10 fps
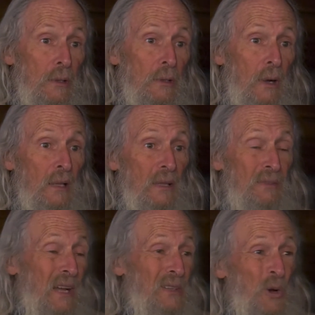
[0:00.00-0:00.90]
You know, I
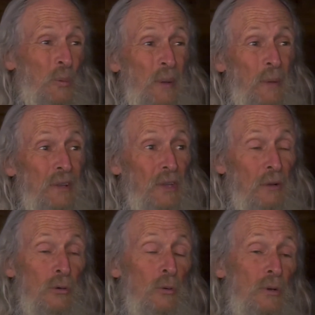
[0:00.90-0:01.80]
lived out here all by
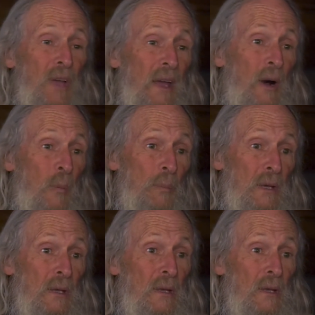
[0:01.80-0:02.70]
myself. Who was I
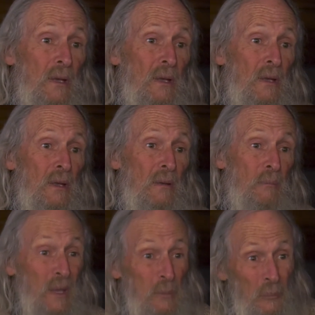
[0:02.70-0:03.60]
helping?
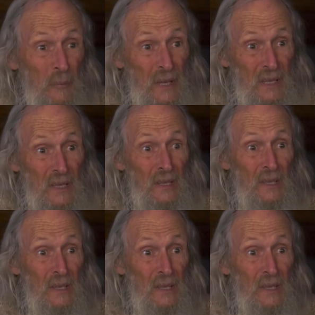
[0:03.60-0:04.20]
Maybe me.